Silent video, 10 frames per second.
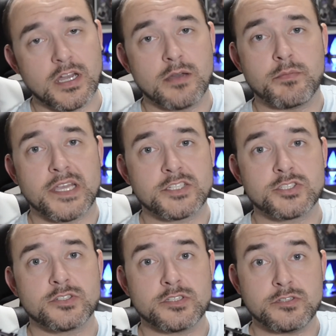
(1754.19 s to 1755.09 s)
Make
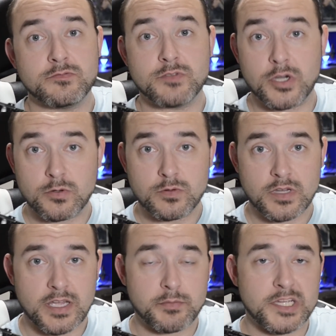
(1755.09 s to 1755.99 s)
sure you know
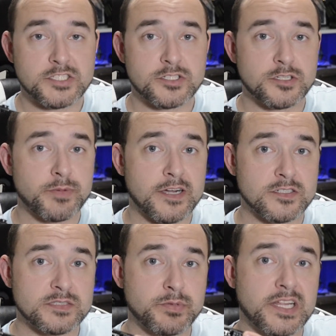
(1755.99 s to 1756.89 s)
and make sure your power
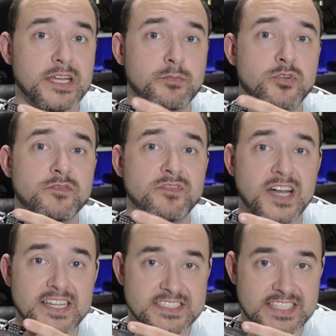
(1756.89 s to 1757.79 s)
supply
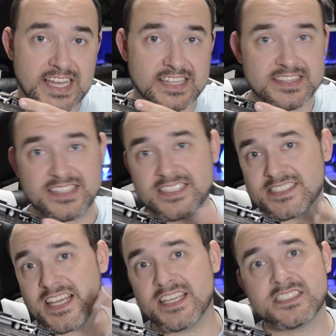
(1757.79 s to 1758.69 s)
provides that. These
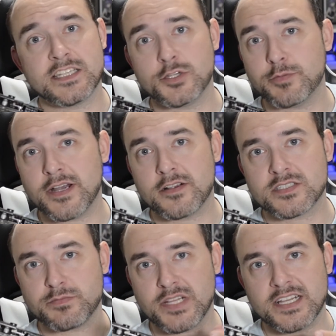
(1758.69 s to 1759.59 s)
days, the new power
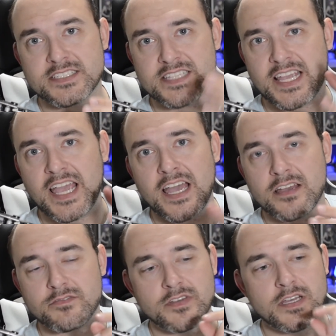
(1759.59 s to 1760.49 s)
supplies, they
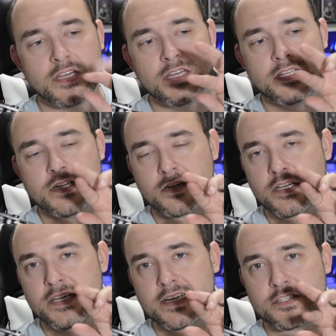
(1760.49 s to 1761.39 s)
have little
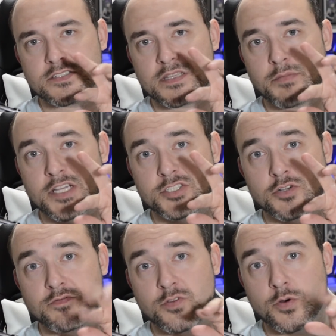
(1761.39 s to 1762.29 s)
connectors that might show
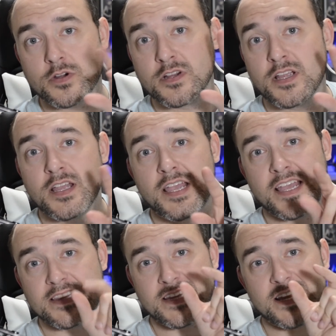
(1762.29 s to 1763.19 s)
4,
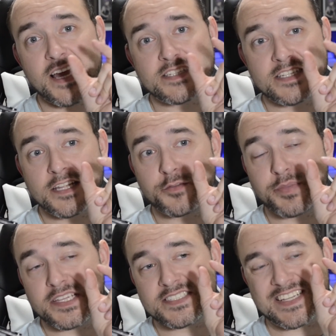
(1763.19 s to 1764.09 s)
and then it has another
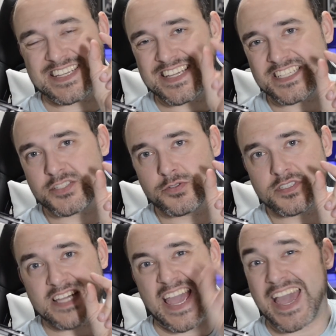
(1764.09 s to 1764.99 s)
piece that connects to it
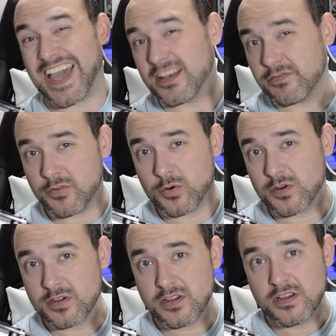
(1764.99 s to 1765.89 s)
to add 4.